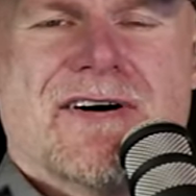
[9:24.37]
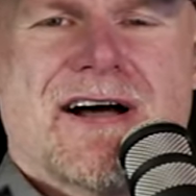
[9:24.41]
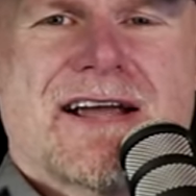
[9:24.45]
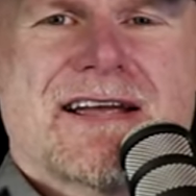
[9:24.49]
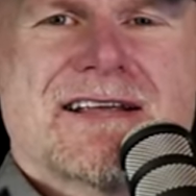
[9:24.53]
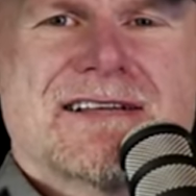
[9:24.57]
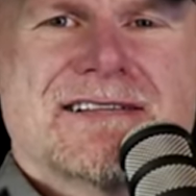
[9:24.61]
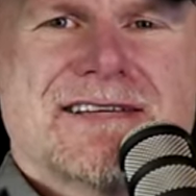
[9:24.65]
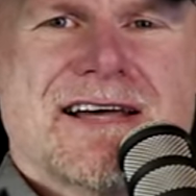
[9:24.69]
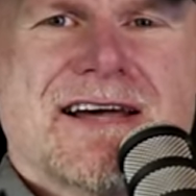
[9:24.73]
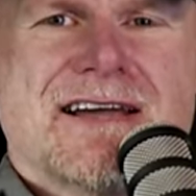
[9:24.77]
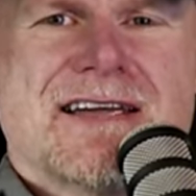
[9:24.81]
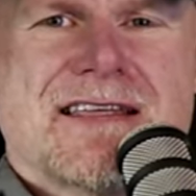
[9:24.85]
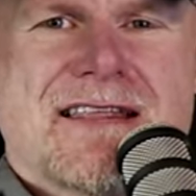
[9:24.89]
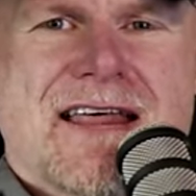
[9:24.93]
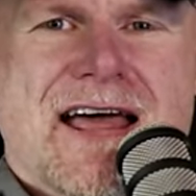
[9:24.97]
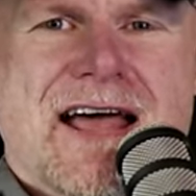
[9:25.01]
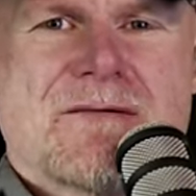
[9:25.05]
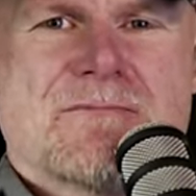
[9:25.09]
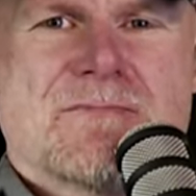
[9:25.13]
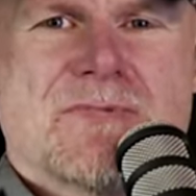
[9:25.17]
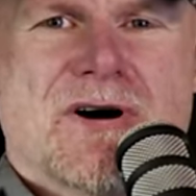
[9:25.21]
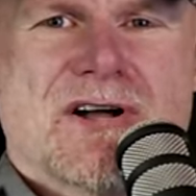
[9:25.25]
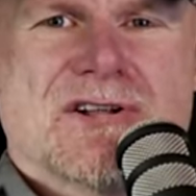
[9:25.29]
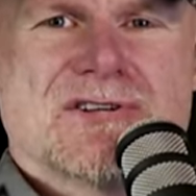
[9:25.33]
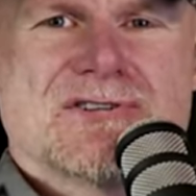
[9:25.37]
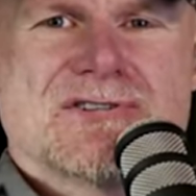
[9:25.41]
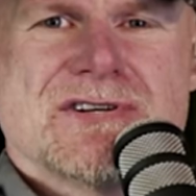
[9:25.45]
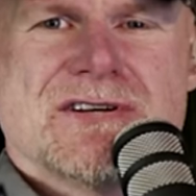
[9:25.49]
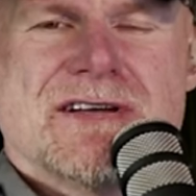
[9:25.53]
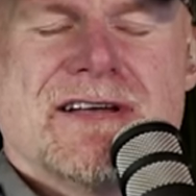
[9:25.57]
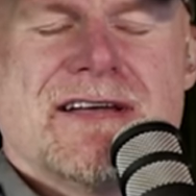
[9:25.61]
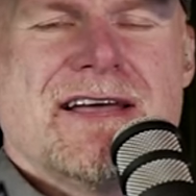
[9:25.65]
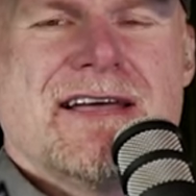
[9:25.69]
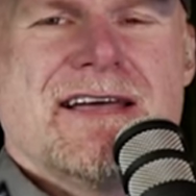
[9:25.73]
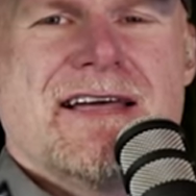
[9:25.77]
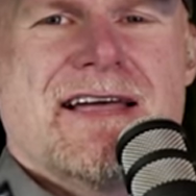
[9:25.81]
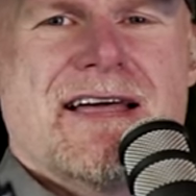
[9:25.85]
I can tell you that much.
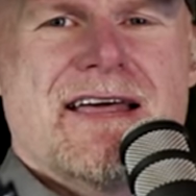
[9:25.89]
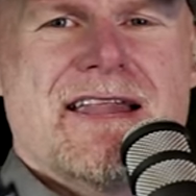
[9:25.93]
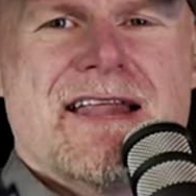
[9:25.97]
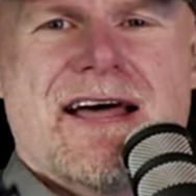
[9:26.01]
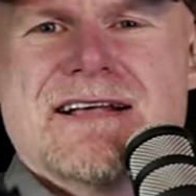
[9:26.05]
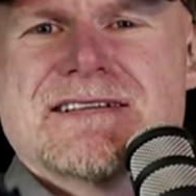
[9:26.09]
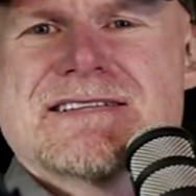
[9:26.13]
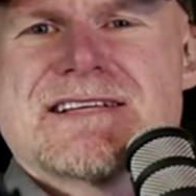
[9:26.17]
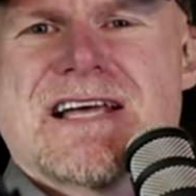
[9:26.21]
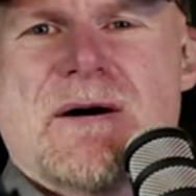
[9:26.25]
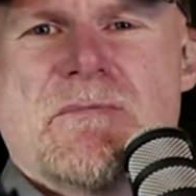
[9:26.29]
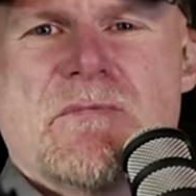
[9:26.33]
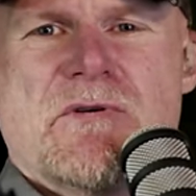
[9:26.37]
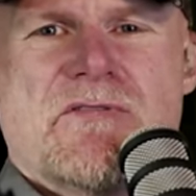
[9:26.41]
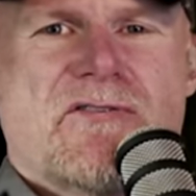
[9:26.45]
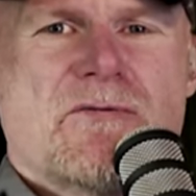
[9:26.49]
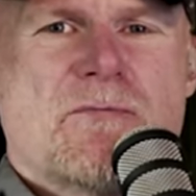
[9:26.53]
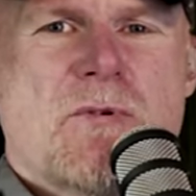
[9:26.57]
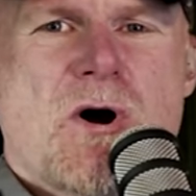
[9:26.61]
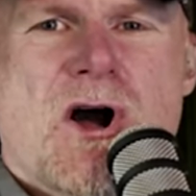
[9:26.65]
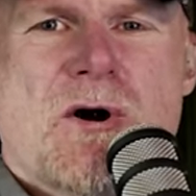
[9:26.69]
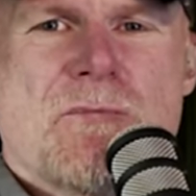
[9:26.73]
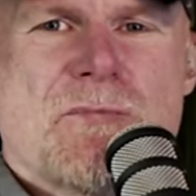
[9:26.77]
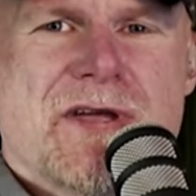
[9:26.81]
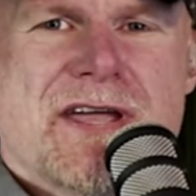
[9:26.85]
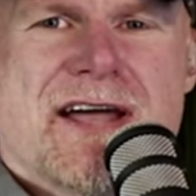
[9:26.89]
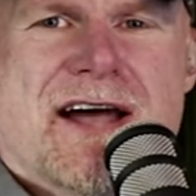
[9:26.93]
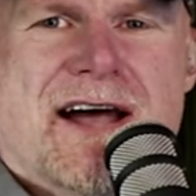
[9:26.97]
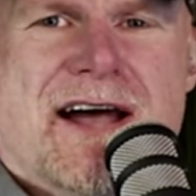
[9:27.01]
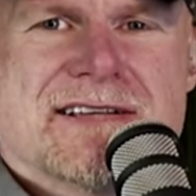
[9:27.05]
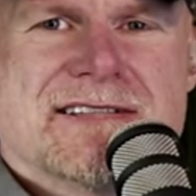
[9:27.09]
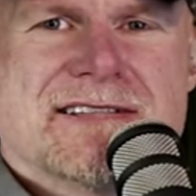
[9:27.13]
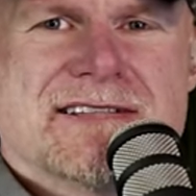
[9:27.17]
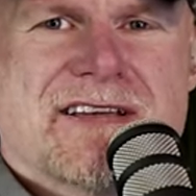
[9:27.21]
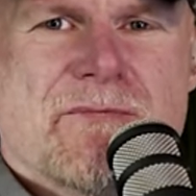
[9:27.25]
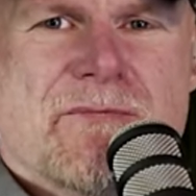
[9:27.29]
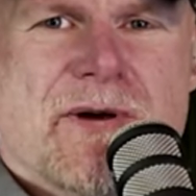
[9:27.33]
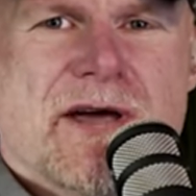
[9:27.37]
And that's coming from Army
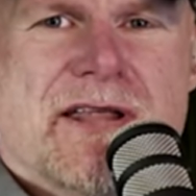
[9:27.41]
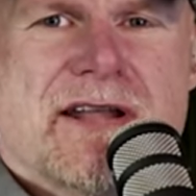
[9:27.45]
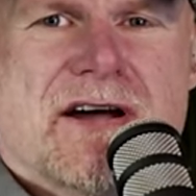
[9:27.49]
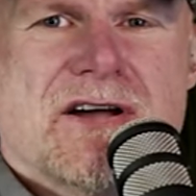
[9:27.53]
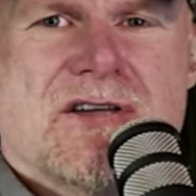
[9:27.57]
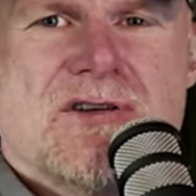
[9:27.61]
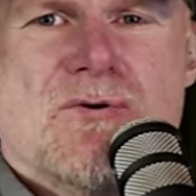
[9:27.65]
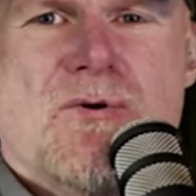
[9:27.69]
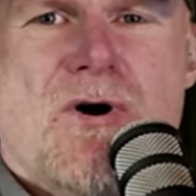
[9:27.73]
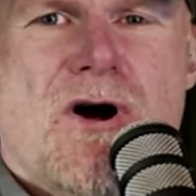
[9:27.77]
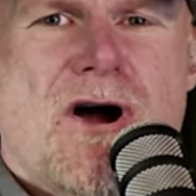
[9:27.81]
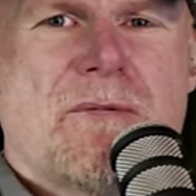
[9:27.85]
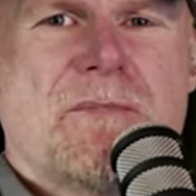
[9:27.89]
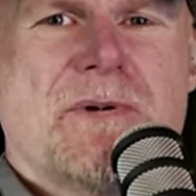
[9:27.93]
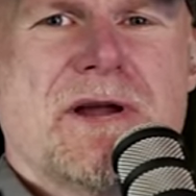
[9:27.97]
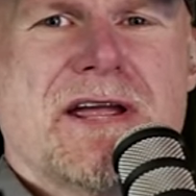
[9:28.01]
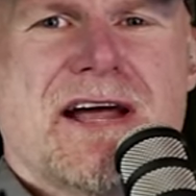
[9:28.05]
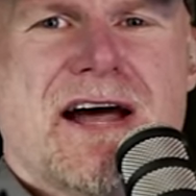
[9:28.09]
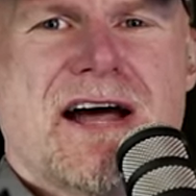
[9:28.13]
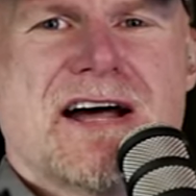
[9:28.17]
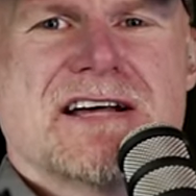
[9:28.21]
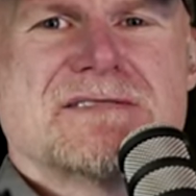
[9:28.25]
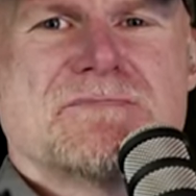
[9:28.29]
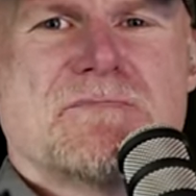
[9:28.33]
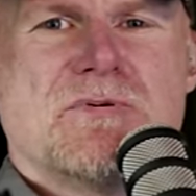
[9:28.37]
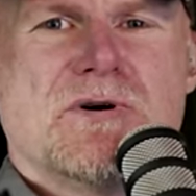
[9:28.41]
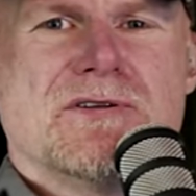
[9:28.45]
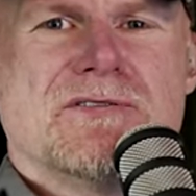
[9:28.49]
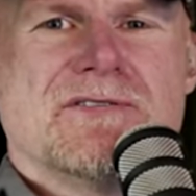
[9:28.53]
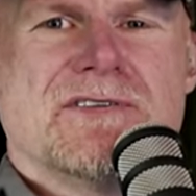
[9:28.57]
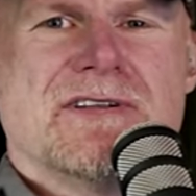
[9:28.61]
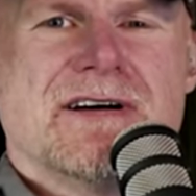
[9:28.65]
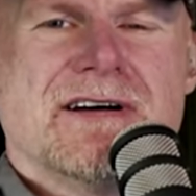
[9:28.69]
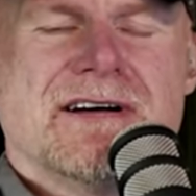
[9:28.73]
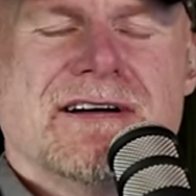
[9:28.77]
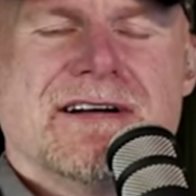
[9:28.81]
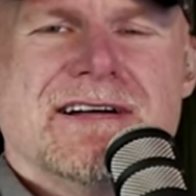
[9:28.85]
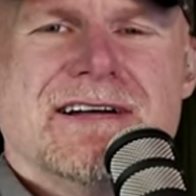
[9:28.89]
guys I met. Now, you Army guys, put in
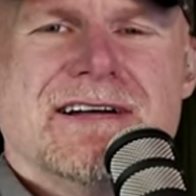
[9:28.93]
the